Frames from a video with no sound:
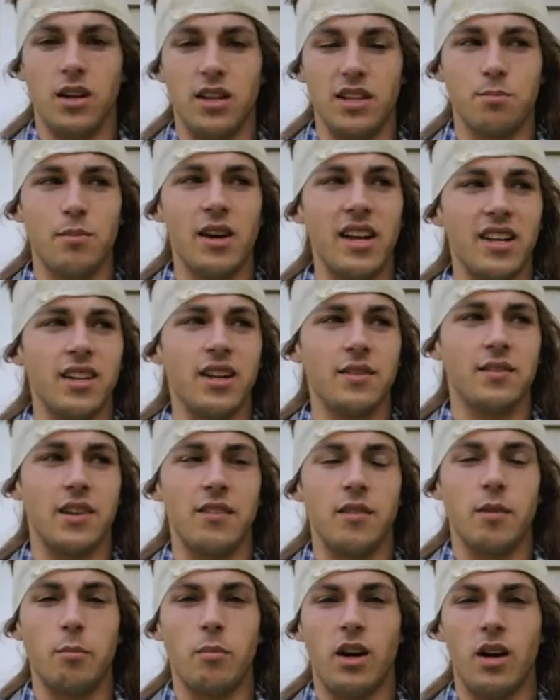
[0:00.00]
it was bad enough to
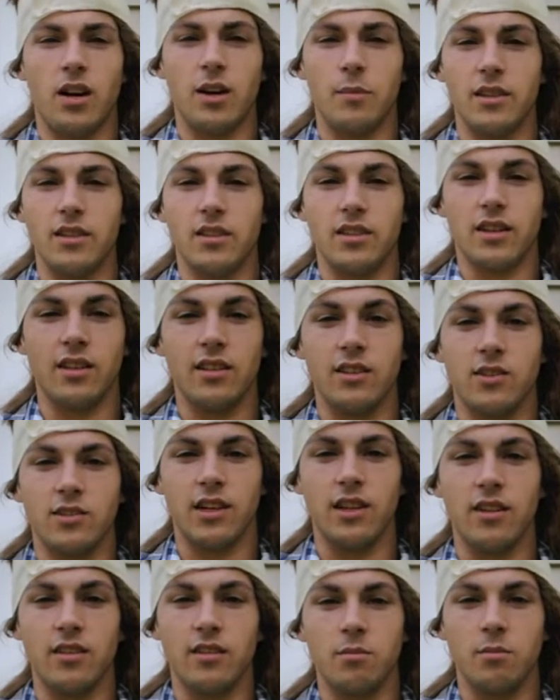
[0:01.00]
have a bomb inside the
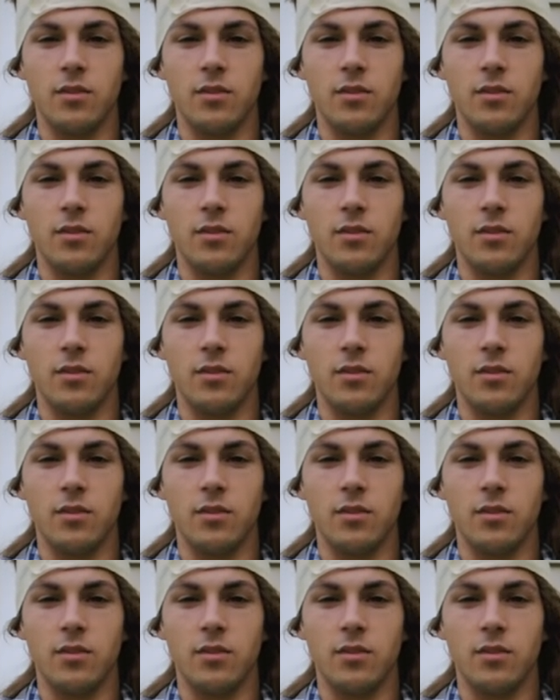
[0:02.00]
trailer,